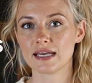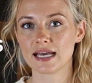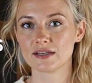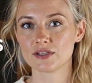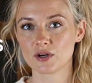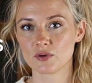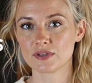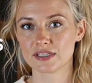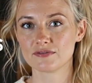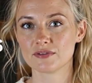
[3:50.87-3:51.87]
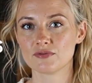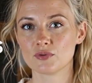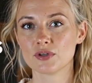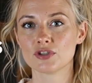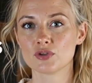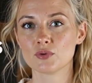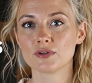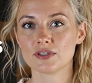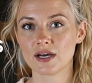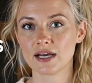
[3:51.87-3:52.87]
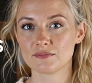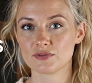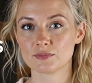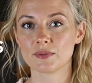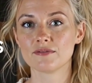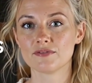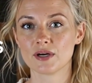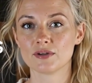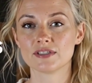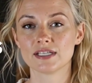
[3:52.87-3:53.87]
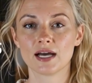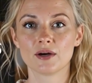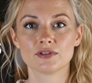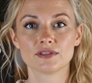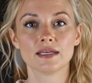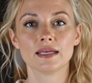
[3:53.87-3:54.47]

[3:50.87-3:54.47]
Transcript: and go even for a short time to my father's house,